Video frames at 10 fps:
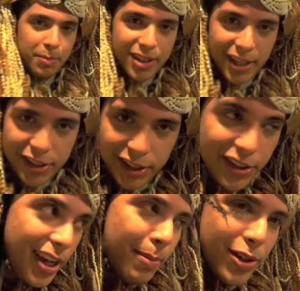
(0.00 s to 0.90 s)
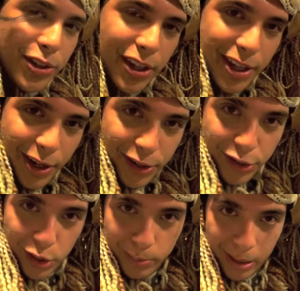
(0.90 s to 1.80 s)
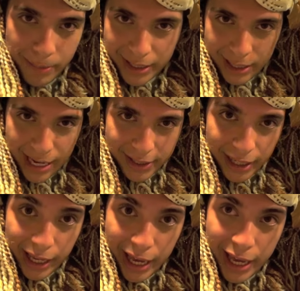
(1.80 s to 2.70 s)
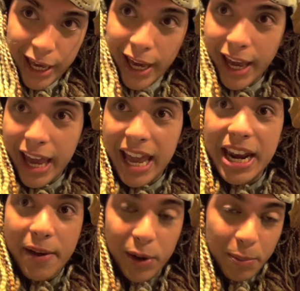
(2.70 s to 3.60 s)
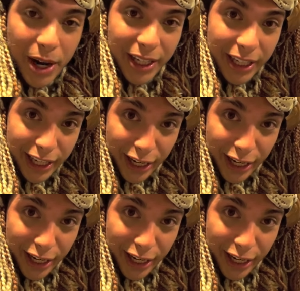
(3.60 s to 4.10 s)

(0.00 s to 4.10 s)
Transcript: time to teach these amateurs a thing or two about method acting, aka never breaking